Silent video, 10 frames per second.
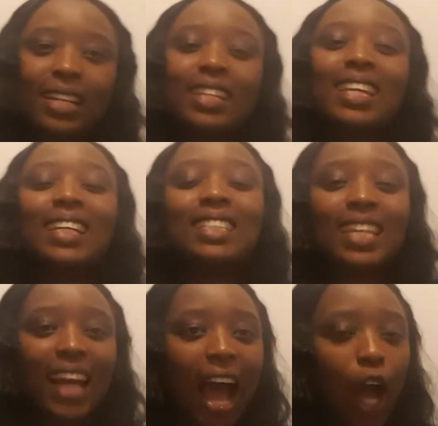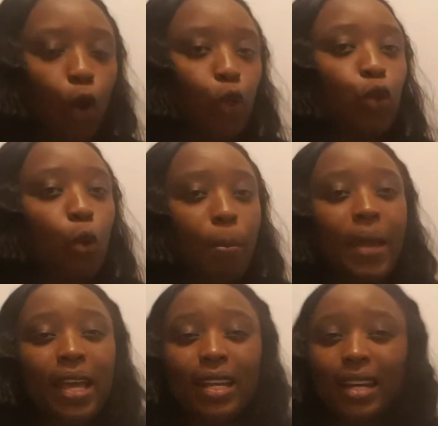
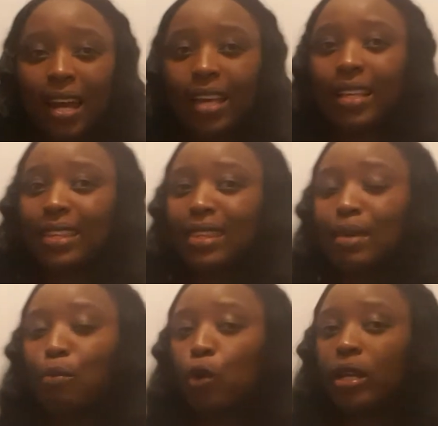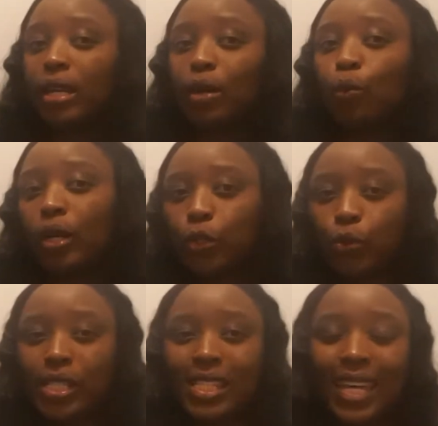Nĩndĩragũtũmĩire thimũ-inĩ, which
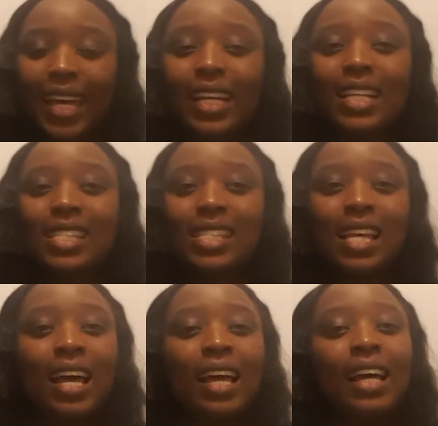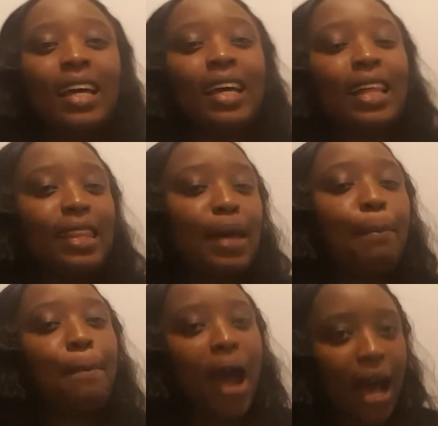we said is the
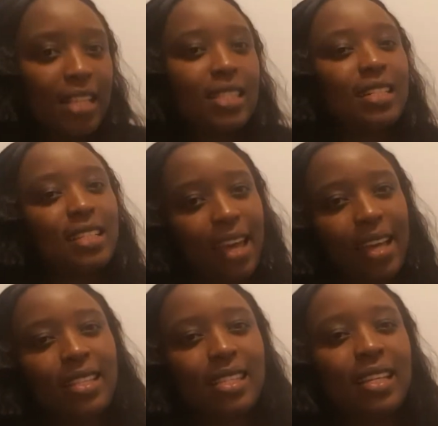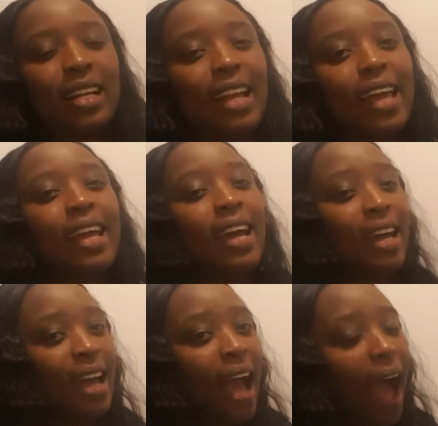past tense. Like,
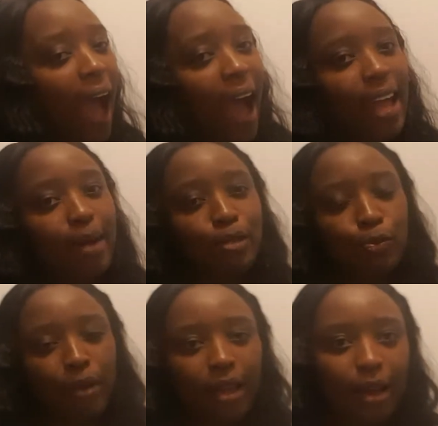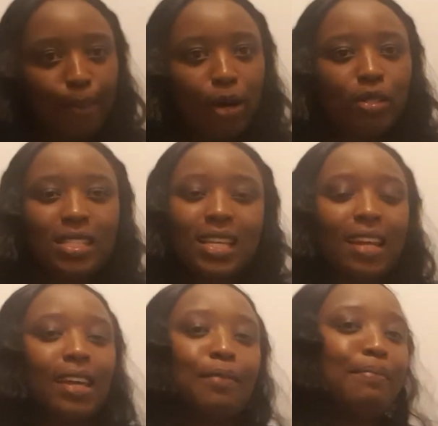I am speaking about
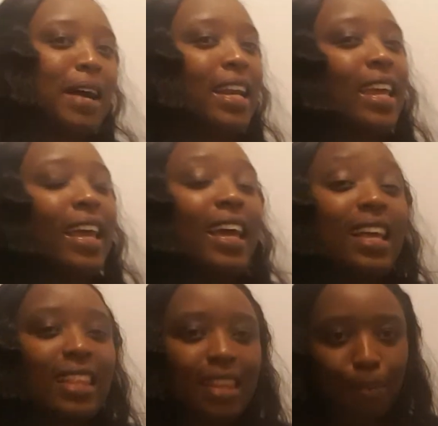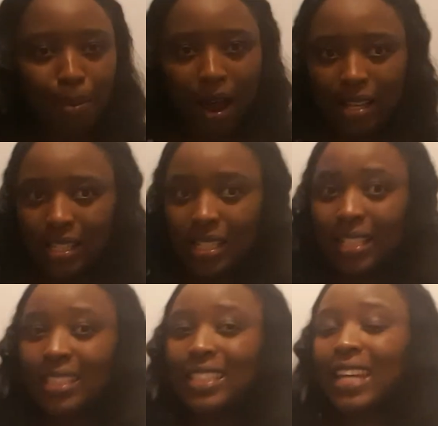sending money in the past
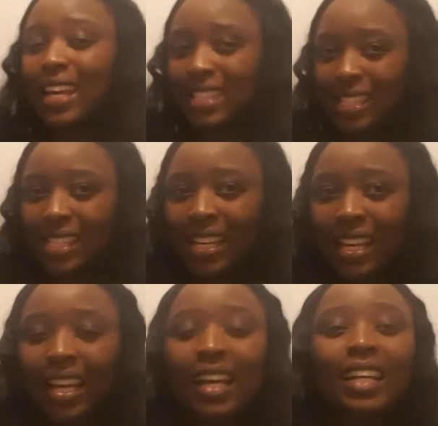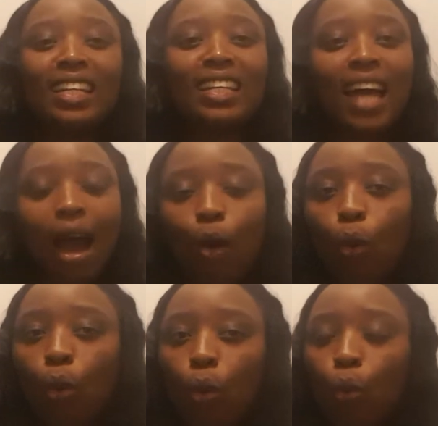tense.
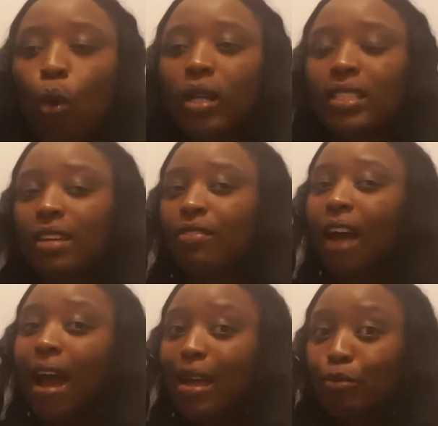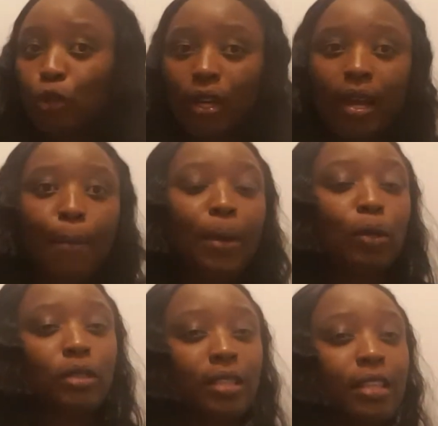Now, what if I am talking
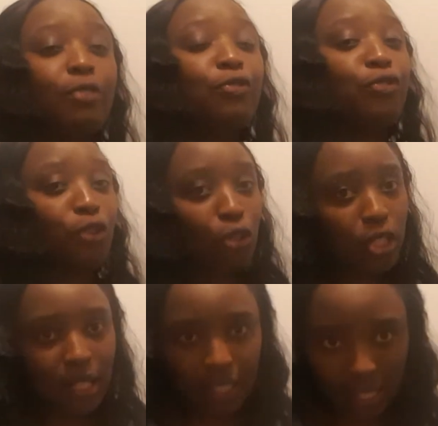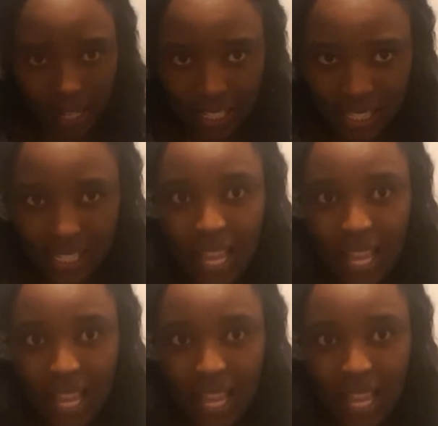about the future tense?